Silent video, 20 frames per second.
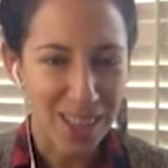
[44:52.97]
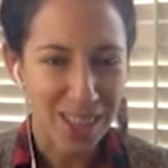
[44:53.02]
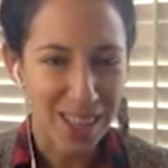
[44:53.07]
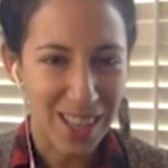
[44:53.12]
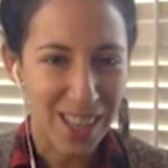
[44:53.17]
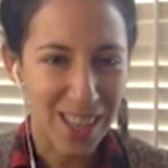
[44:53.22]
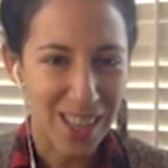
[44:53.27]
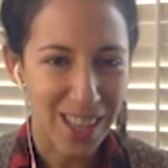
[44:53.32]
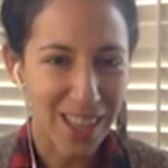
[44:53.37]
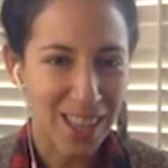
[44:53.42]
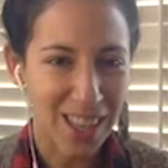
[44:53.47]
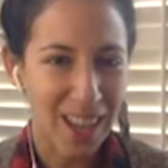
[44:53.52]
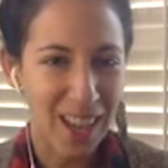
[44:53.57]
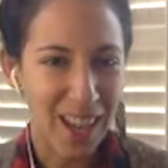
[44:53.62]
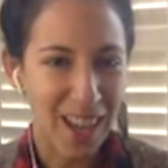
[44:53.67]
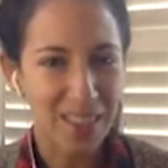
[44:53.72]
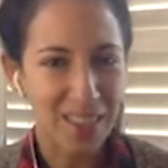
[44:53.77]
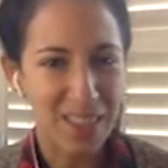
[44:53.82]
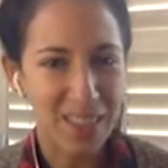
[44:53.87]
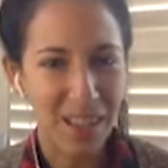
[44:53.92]
And
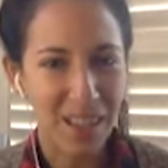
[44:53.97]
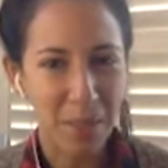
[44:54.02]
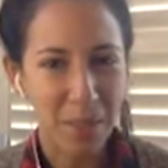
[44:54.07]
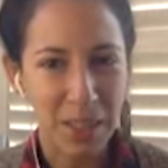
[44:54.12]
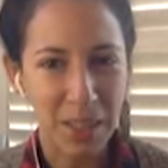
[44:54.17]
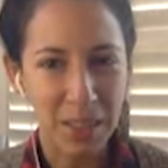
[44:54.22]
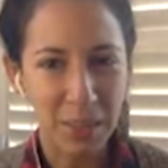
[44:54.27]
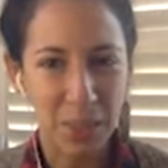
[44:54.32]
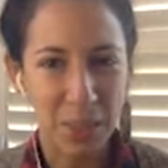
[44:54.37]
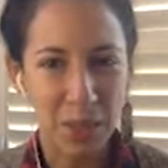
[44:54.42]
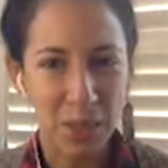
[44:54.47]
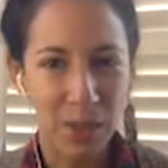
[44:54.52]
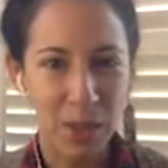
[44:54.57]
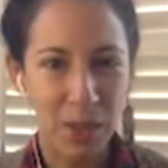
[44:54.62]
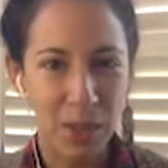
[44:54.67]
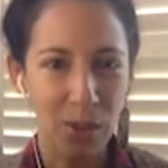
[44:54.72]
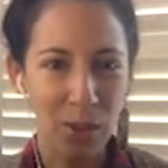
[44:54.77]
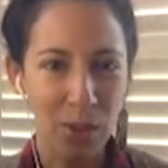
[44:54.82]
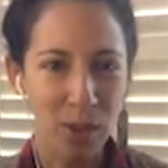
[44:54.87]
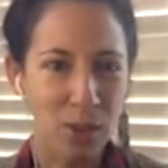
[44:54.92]
every time I speak with
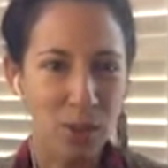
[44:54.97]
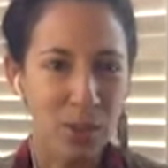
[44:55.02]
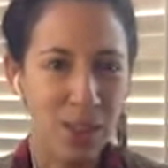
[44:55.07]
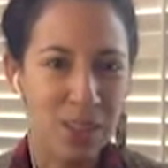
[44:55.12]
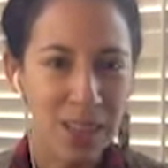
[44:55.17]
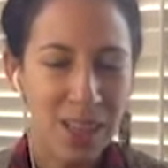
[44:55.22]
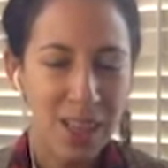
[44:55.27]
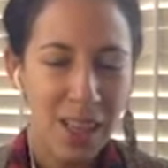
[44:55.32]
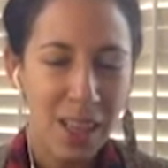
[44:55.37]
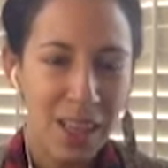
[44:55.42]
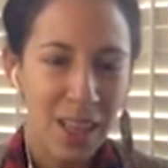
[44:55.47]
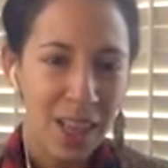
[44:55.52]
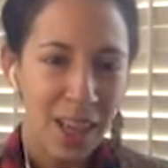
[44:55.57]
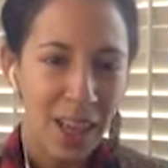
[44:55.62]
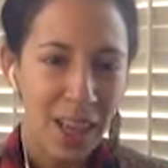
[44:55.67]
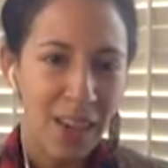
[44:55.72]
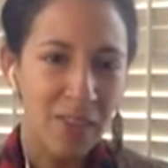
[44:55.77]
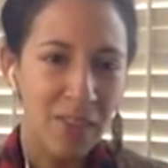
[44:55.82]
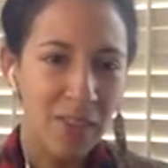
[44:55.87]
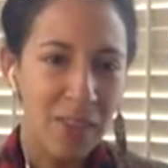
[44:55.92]
you, those
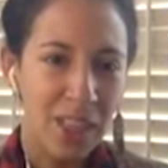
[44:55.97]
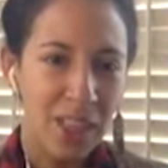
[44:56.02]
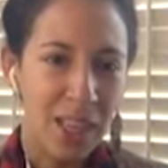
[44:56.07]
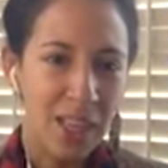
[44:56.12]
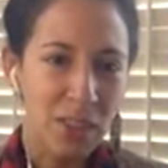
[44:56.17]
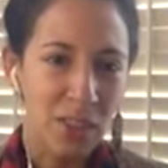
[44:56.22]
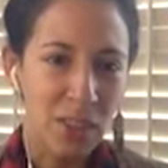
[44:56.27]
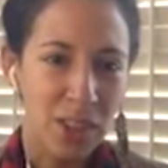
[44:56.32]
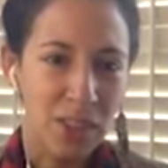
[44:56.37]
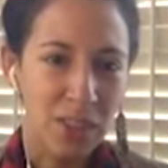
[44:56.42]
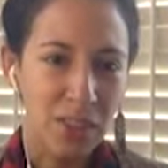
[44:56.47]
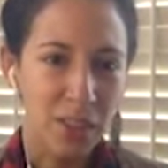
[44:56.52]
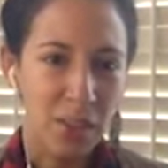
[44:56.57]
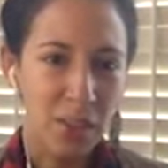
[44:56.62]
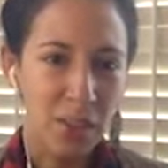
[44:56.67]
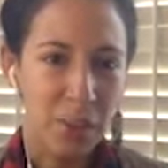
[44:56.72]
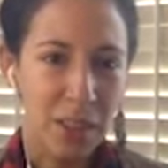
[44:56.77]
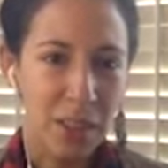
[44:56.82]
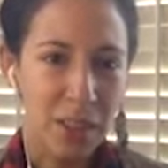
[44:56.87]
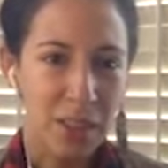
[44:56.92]
invitations for
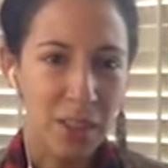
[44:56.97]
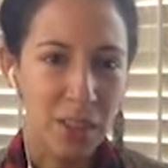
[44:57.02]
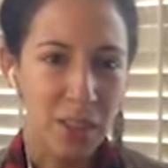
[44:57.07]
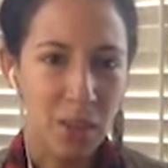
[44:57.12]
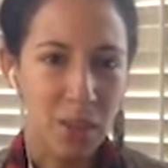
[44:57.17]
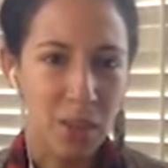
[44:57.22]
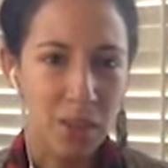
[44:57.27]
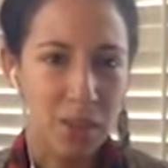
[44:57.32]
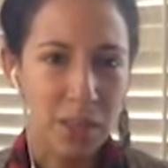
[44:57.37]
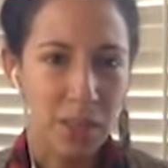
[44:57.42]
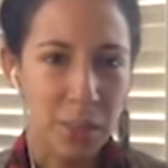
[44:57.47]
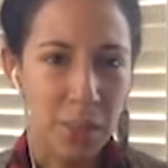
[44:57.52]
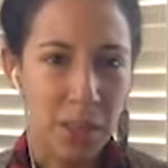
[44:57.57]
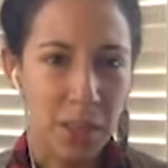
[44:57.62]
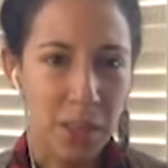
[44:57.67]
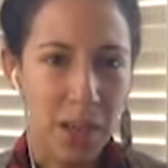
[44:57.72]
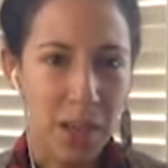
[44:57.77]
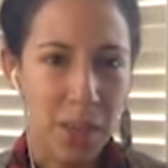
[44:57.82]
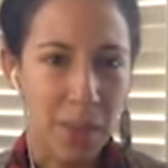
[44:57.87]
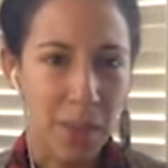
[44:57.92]
me to go deeper
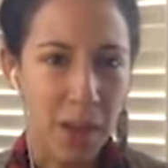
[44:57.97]
come